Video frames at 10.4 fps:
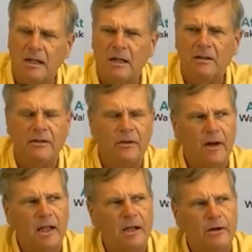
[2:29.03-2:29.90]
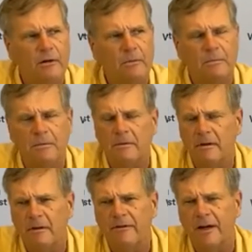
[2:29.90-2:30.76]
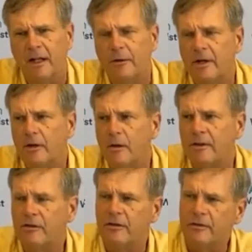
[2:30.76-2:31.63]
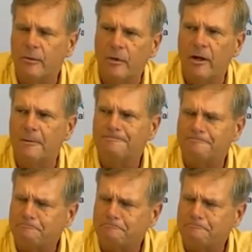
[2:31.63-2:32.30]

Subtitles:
And so I hear the following questions. One,